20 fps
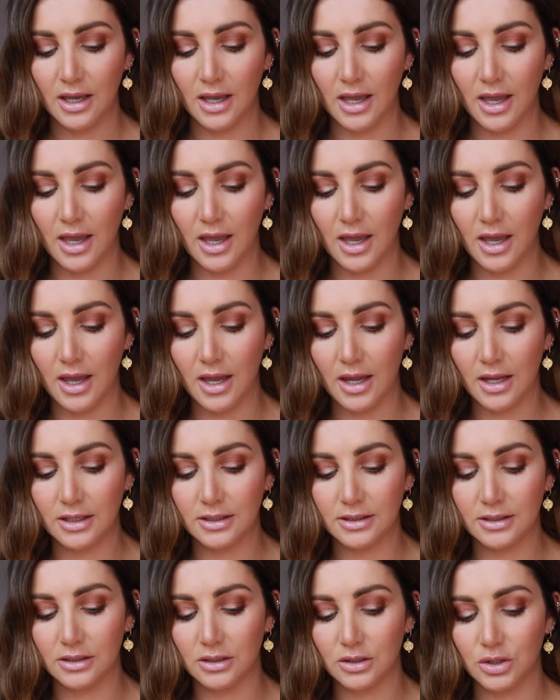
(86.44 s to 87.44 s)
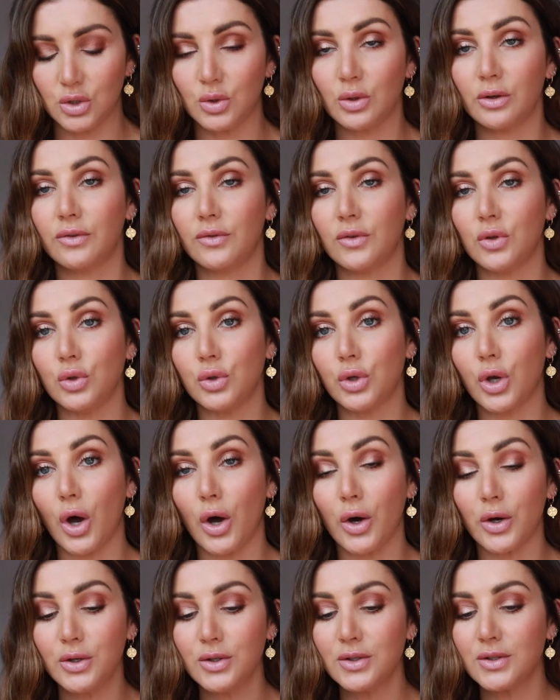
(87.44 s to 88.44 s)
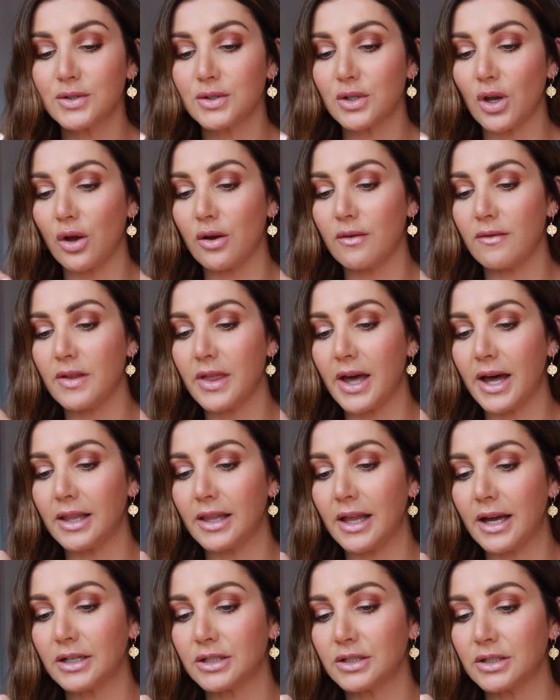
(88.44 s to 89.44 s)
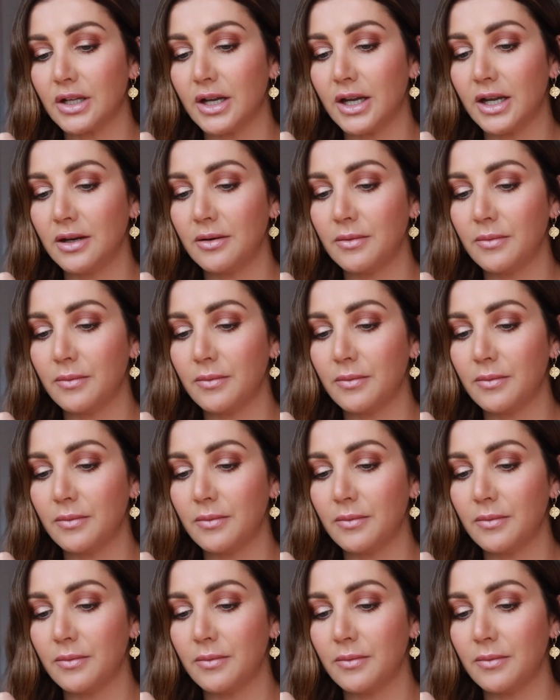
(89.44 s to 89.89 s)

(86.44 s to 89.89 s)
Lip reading: and do a few coats over that lash line.